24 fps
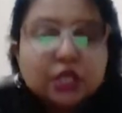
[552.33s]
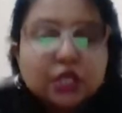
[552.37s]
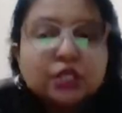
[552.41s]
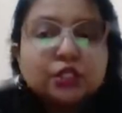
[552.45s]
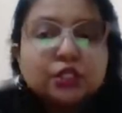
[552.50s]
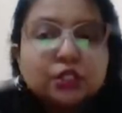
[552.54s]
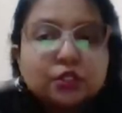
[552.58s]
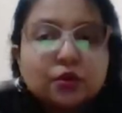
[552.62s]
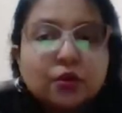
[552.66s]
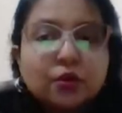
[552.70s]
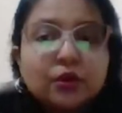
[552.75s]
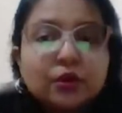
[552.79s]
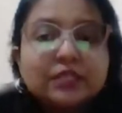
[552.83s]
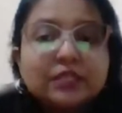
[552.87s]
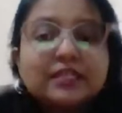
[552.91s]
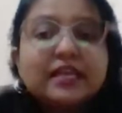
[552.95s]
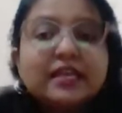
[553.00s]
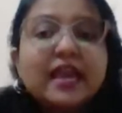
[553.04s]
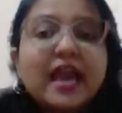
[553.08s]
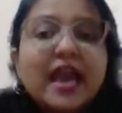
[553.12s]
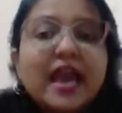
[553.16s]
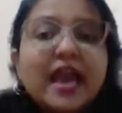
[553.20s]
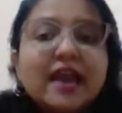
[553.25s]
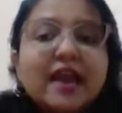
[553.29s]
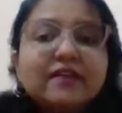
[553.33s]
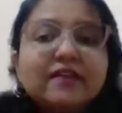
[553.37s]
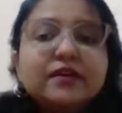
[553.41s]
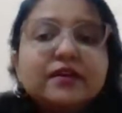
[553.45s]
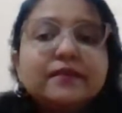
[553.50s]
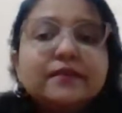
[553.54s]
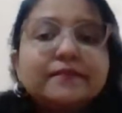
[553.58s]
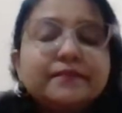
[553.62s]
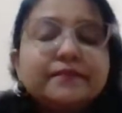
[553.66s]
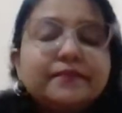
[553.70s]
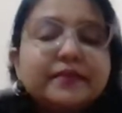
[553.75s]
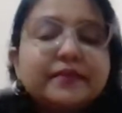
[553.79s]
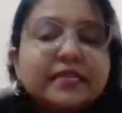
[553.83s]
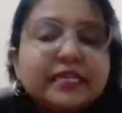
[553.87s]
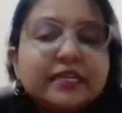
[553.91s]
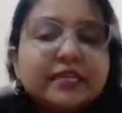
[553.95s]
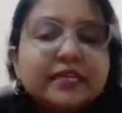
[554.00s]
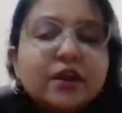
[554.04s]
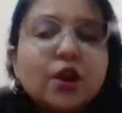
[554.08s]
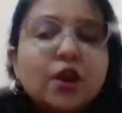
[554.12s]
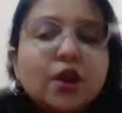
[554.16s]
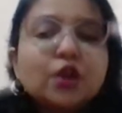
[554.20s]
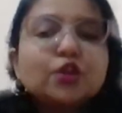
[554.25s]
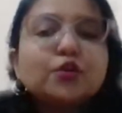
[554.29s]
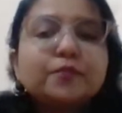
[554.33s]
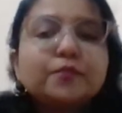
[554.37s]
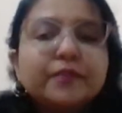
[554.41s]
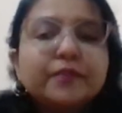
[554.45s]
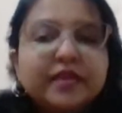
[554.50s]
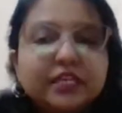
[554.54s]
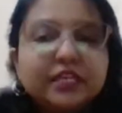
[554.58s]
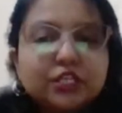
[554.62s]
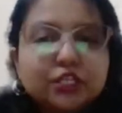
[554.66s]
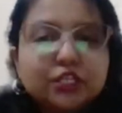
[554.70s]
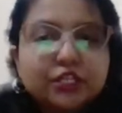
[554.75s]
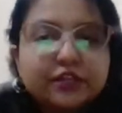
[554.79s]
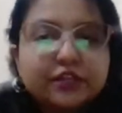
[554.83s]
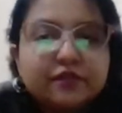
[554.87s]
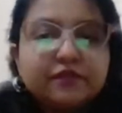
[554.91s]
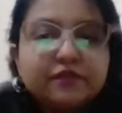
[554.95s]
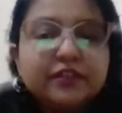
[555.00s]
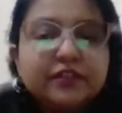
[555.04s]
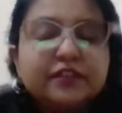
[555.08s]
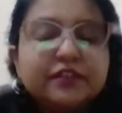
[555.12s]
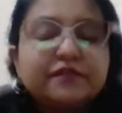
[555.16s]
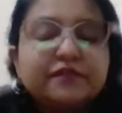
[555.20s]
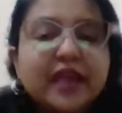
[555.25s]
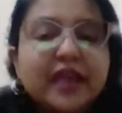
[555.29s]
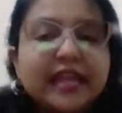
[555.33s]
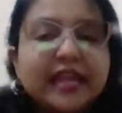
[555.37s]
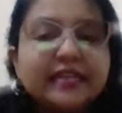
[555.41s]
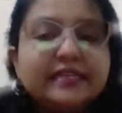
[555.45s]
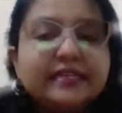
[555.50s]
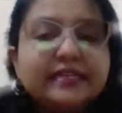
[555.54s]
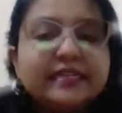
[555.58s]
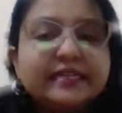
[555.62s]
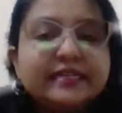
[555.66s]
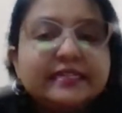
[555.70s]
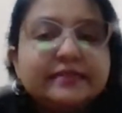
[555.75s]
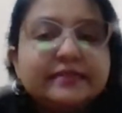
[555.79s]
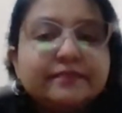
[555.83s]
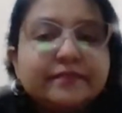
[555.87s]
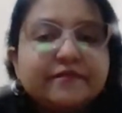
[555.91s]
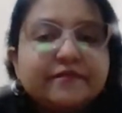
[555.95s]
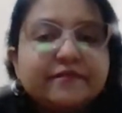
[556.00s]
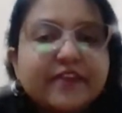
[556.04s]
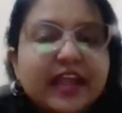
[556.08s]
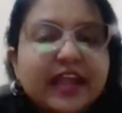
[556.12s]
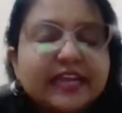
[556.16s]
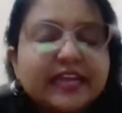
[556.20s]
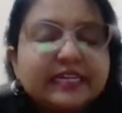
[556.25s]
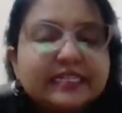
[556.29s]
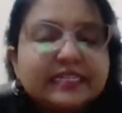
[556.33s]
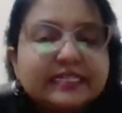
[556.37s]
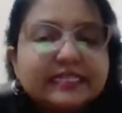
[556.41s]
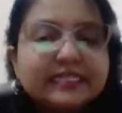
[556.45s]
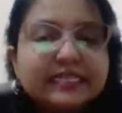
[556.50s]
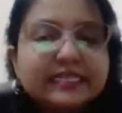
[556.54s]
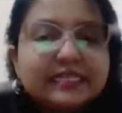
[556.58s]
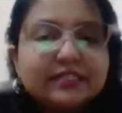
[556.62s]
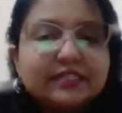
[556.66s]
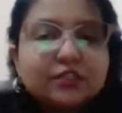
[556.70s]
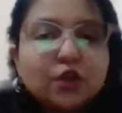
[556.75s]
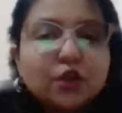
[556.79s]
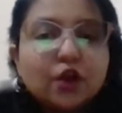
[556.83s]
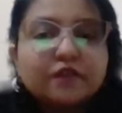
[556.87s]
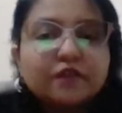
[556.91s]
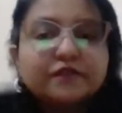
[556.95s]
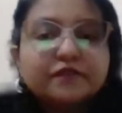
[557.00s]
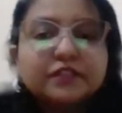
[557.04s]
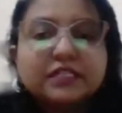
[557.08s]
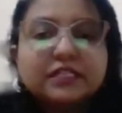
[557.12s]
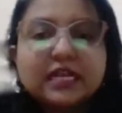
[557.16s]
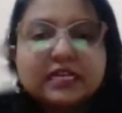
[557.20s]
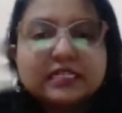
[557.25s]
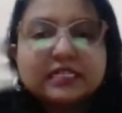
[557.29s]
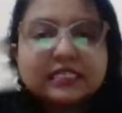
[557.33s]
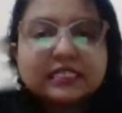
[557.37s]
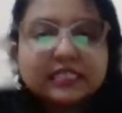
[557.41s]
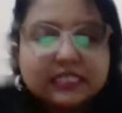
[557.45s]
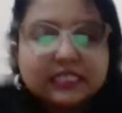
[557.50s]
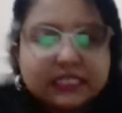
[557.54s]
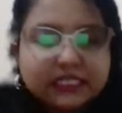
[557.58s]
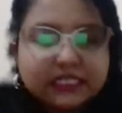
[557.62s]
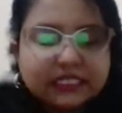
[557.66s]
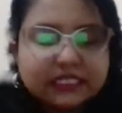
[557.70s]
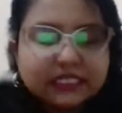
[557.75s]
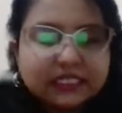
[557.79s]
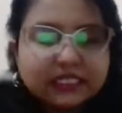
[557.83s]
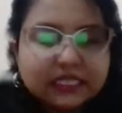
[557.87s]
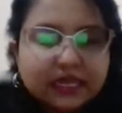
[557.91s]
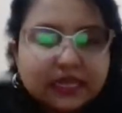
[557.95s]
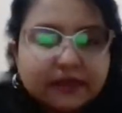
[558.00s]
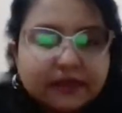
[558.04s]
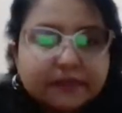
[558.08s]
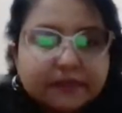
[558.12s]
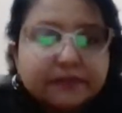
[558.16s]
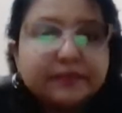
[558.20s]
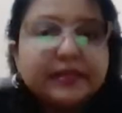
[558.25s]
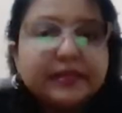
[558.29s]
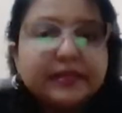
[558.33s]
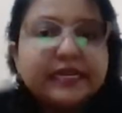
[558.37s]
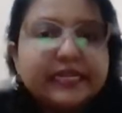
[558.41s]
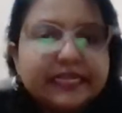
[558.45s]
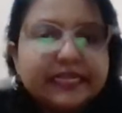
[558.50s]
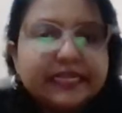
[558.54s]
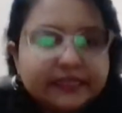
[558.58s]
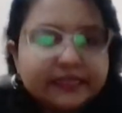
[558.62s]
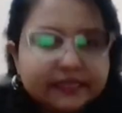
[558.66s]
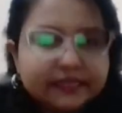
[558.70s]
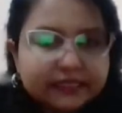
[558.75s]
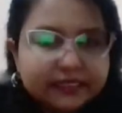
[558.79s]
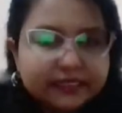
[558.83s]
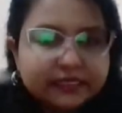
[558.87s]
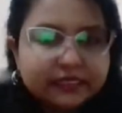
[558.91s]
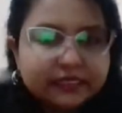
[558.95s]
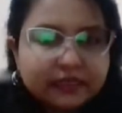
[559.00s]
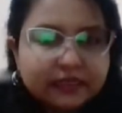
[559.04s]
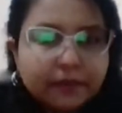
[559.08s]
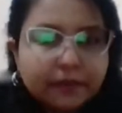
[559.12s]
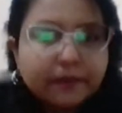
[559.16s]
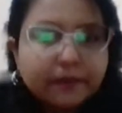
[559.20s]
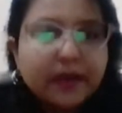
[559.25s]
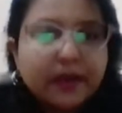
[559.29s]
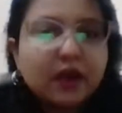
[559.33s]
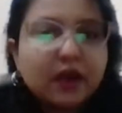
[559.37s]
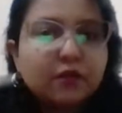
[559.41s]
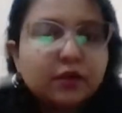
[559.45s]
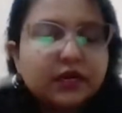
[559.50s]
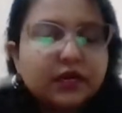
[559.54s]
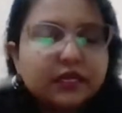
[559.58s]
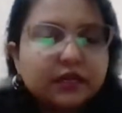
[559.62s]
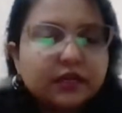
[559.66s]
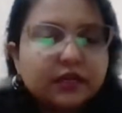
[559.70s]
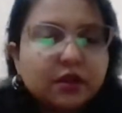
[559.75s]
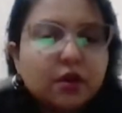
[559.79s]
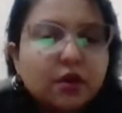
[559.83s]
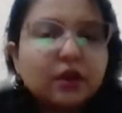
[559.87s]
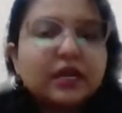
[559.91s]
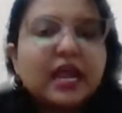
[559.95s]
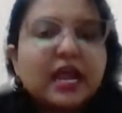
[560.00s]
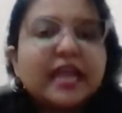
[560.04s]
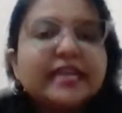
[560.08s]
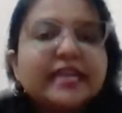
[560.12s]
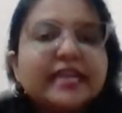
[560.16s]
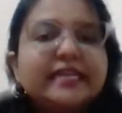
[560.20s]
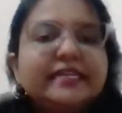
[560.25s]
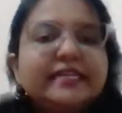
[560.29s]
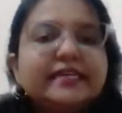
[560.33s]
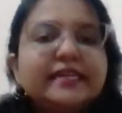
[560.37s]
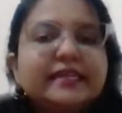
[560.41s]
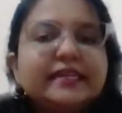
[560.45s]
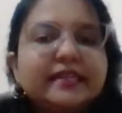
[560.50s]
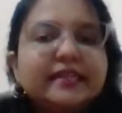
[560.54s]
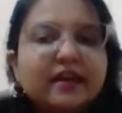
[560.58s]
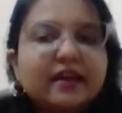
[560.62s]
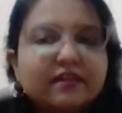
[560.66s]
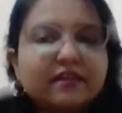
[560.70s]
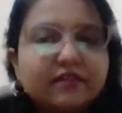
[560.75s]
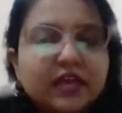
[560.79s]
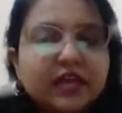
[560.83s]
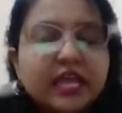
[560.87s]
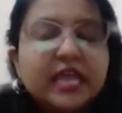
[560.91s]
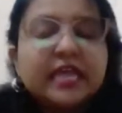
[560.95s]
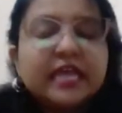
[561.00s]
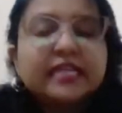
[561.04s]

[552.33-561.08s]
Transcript: So they have a preoccupation with fantasies of success, brilliance, power, or ideal love.